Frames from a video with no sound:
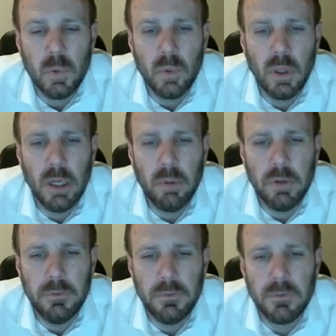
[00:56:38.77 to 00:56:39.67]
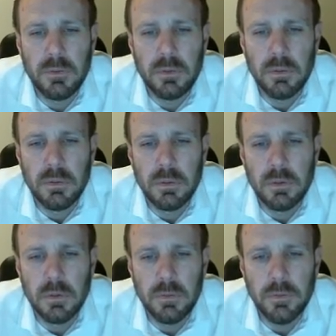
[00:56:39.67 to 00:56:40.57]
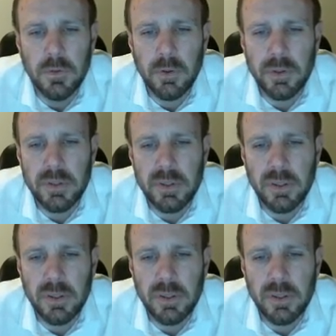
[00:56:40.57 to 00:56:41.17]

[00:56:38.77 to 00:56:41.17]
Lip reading: Well, I want to focus